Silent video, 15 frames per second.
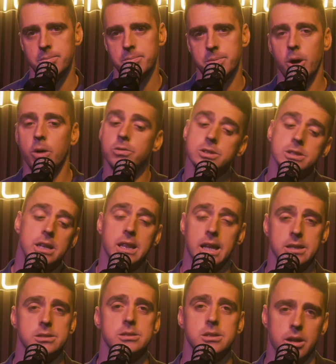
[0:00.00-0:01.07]
But obviously
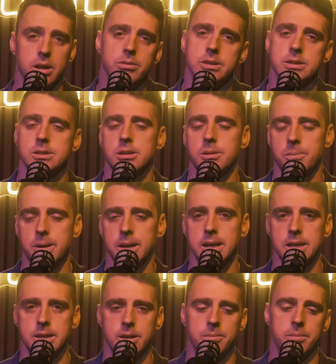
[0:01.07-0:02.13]
this is
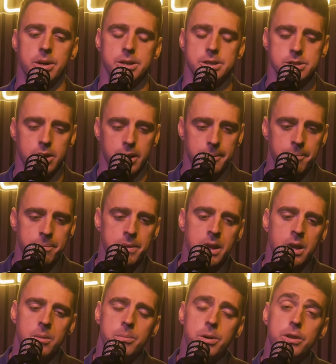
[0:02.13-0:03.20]
completely done by design.
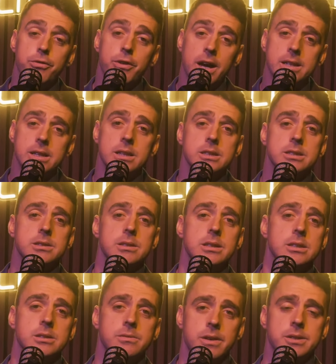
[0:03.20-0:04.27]
But the fact that this
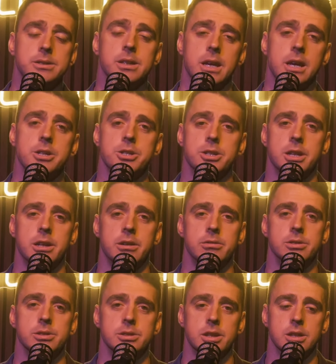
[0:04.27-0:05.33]
investigation here
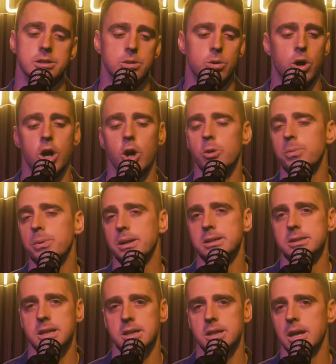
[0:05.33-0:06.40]
has quite openly
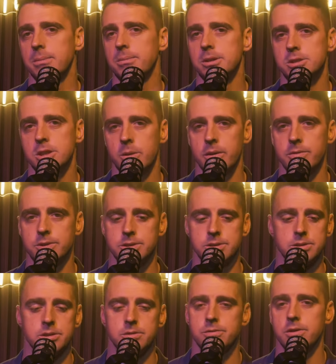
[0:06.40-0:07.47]
said, there's no
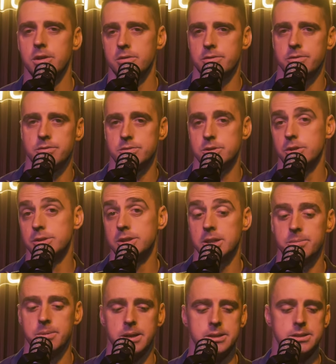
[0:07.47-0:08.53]
evidence of
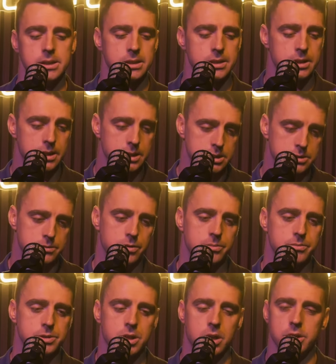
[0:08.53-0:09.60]
two-tier policing. And this is
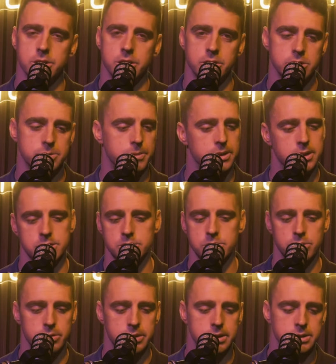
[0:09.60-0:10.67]
from Sky News, but this
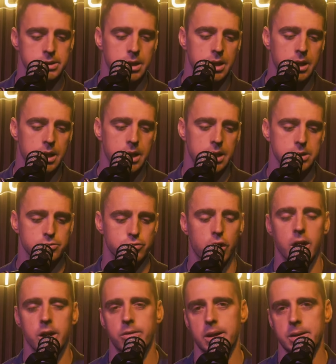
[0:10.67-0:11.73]
story is
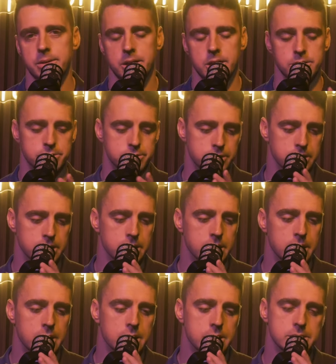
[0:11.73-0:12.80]
right around the country
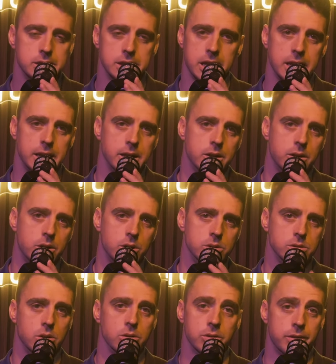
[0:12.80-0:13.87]
today
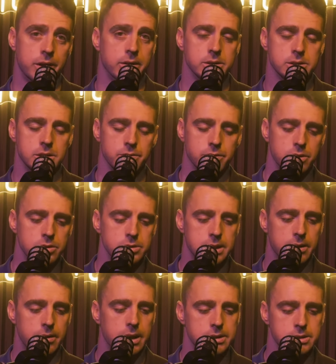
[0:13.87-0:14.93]
on the various different news
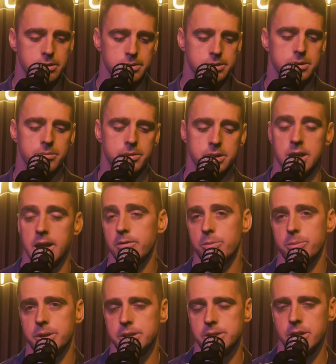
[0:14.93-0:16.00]
outlets. So it's something that
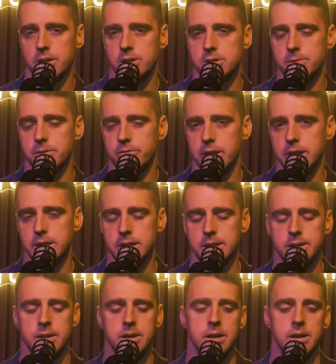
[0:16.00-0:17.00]
everybody is going to be reading.